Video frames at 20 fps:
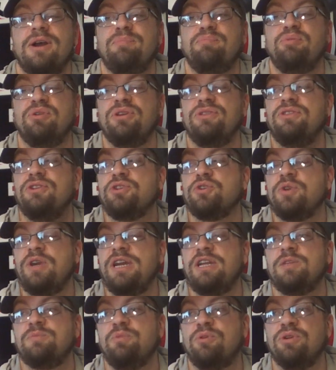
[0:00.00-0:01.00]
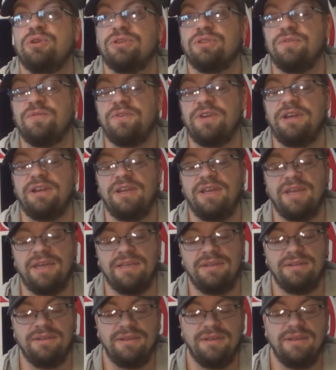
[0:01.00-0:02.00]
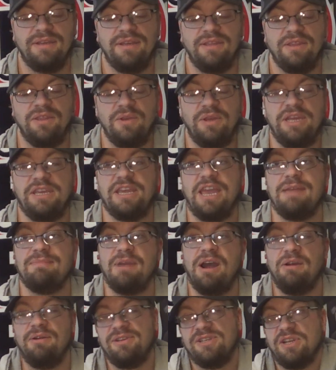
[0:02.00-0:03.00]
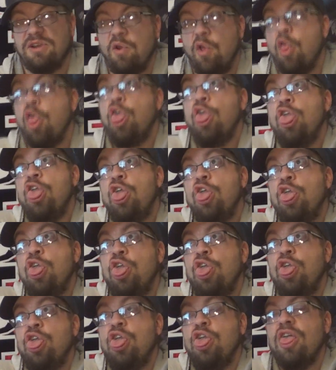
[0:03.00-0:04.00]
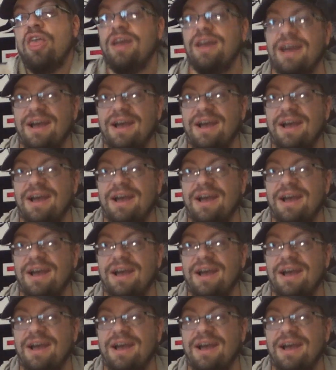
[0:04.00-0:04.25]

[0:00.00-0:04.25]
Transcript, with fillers: got put in the transport at the very end. Mm -hmm. he mm-hmm. came out. He's like, Woo!